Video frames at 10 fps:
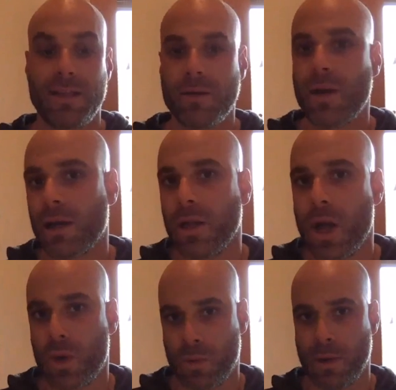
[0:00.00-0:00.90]
they're not
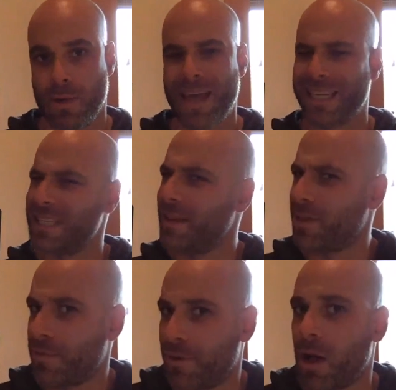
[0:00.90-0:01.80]
alone, that it's not their
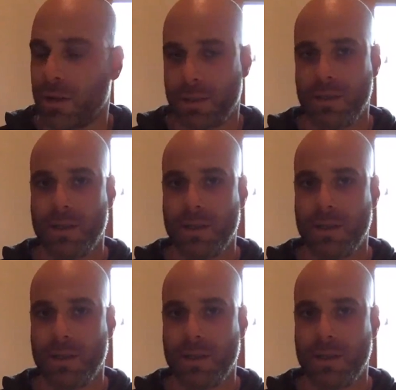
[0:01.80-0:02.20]
fault.